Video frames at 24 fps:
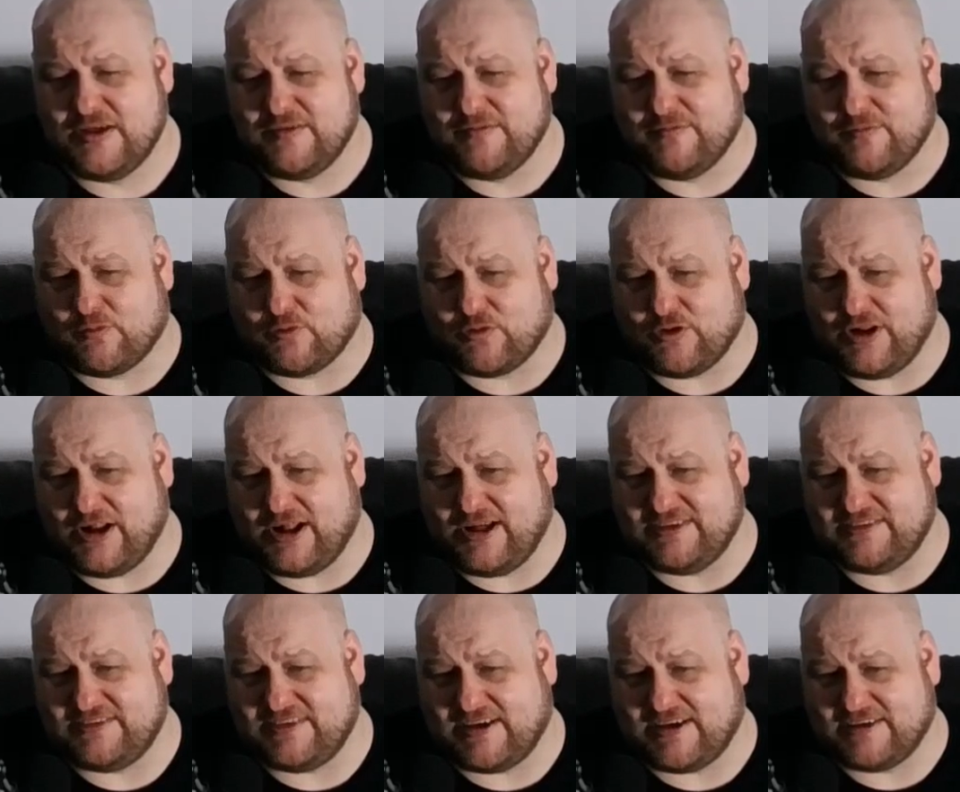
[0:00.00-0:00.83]

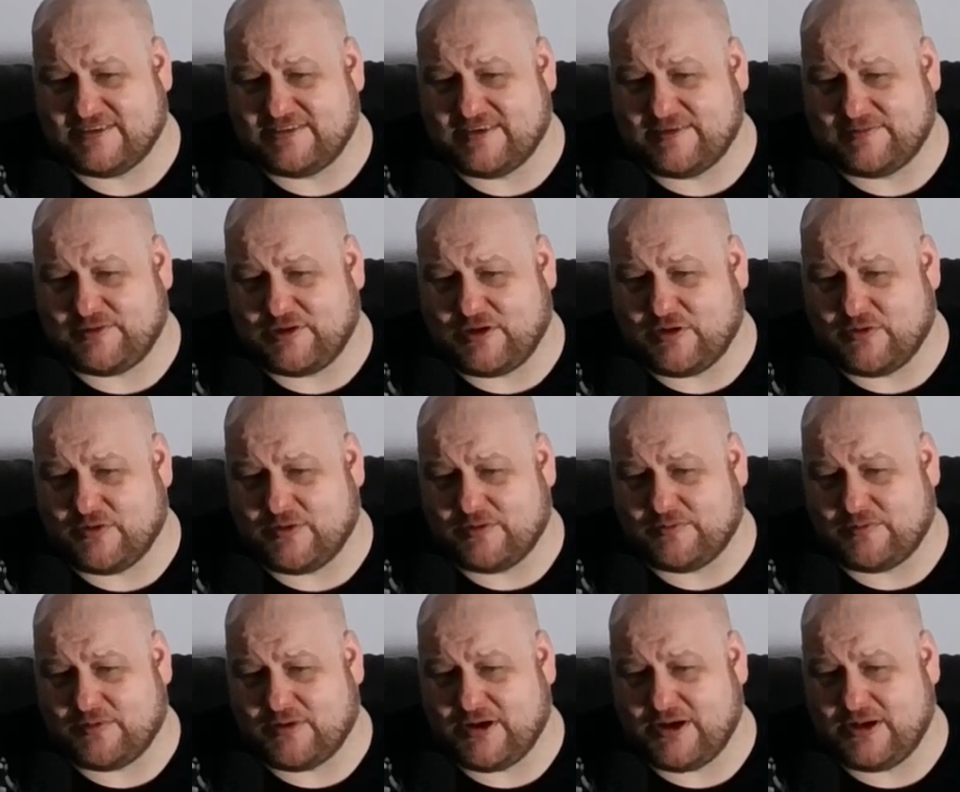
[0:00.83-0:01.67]
49 seconds left to go in
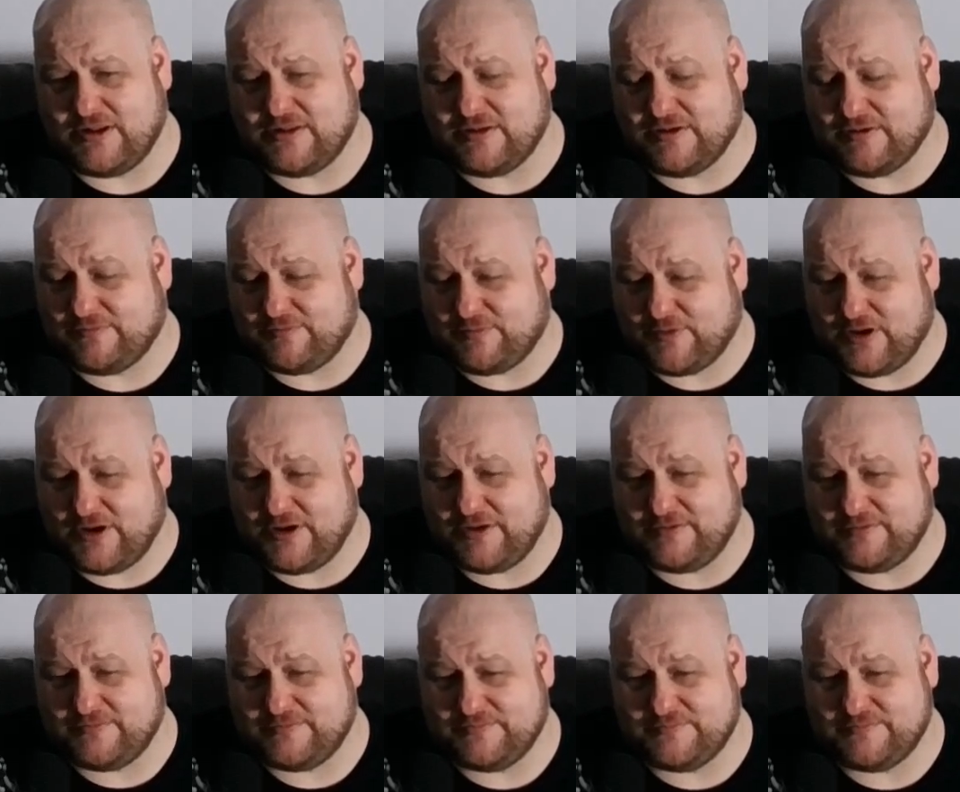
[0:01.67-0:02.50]
the right, the
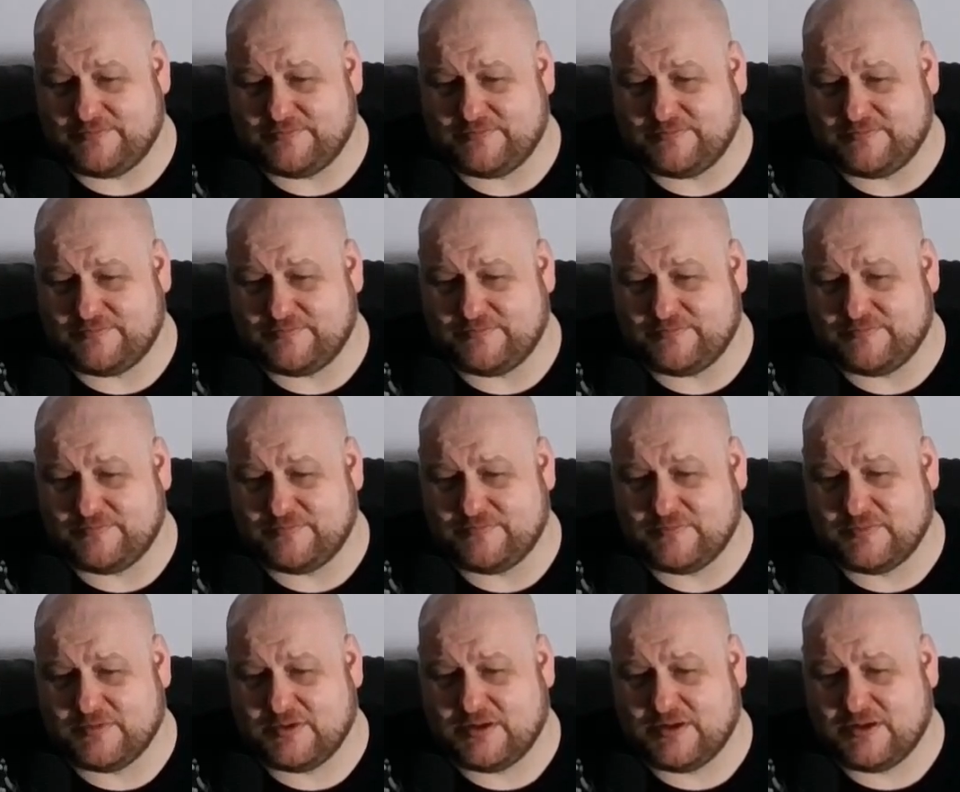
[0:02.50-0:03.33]
fight.
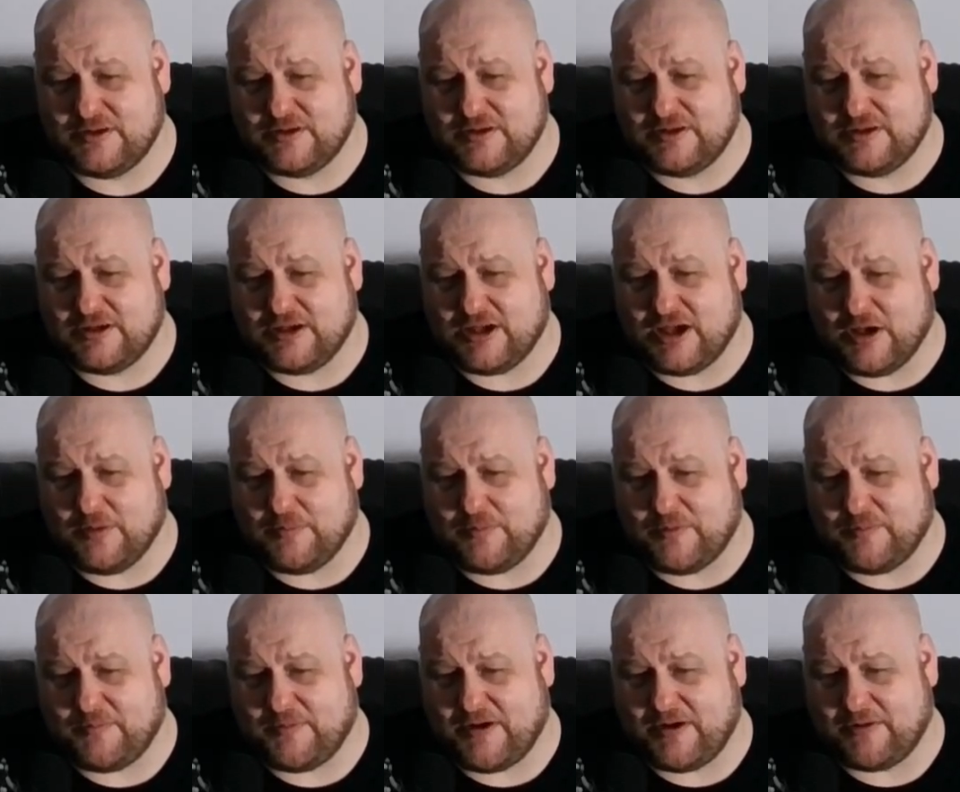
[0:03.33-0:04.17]

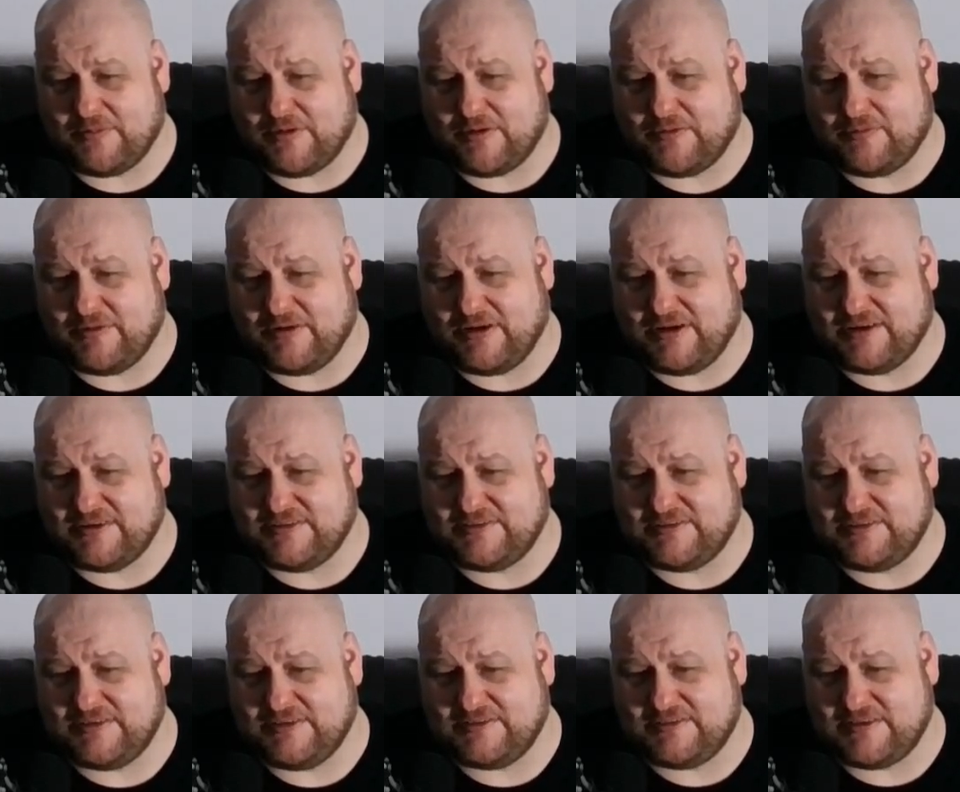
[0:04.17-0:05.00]
Elbow by
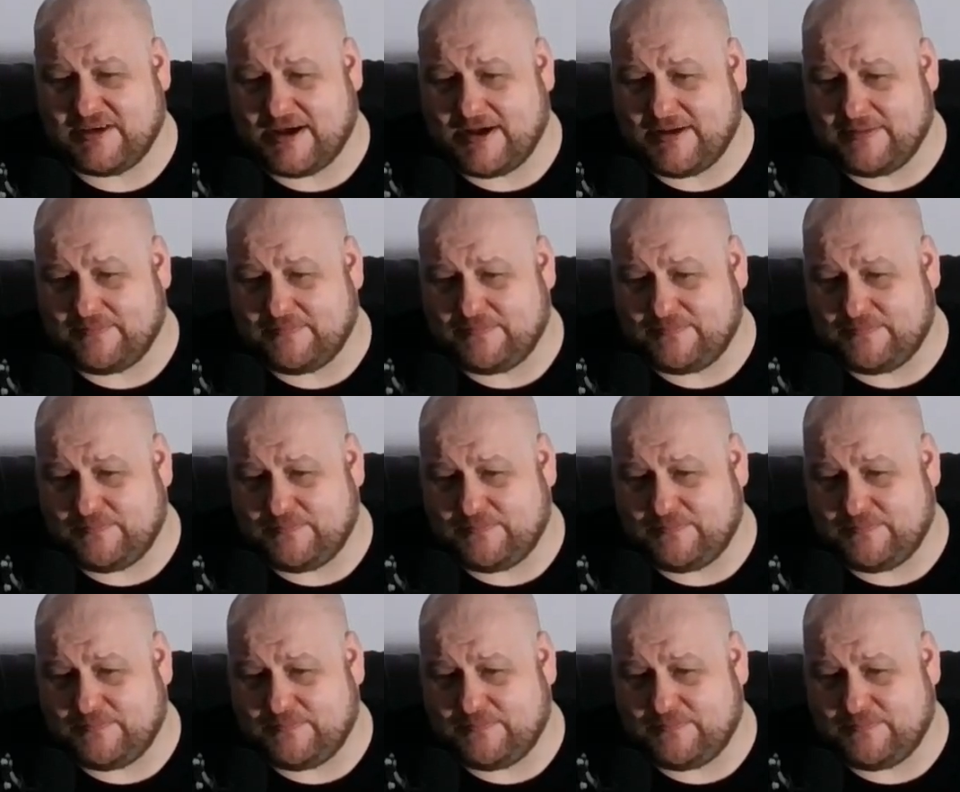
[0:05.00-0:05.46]
Rodrigues. He's got...